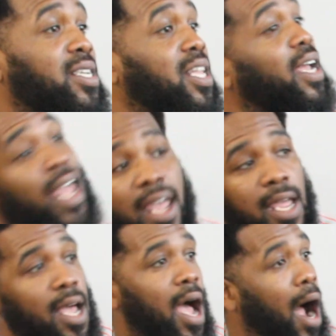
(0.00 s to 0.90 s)
that's like,
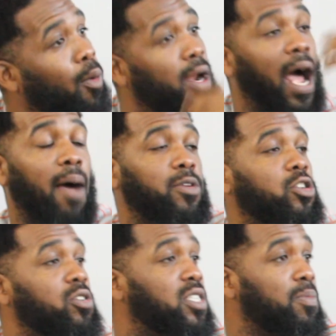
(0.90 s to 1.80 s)
hey, I want to hop into
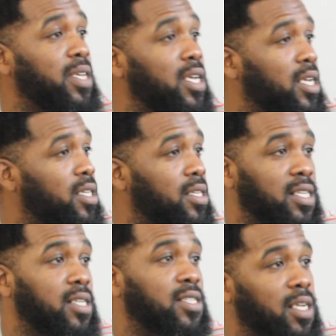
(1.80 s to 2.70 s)
the
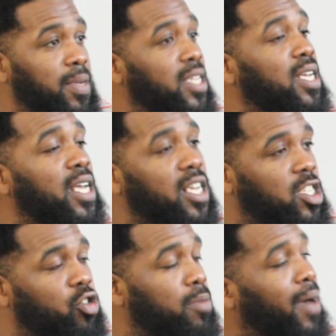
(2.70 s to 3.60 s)
CBD
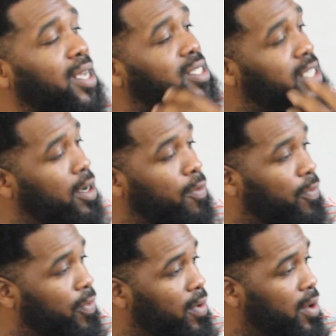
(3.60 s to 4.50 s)
industry myself.
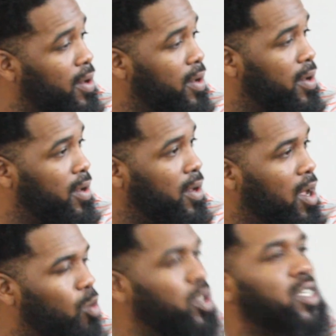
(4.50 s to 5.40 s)

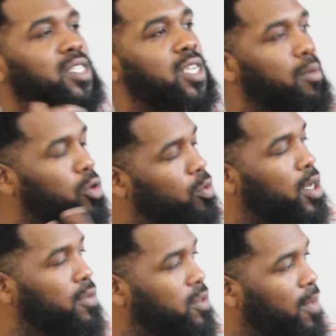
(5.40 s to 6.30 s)
What's a tip you would
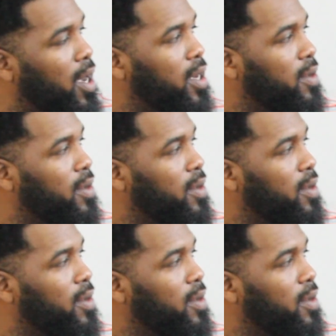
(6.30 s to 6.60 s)
give somebody?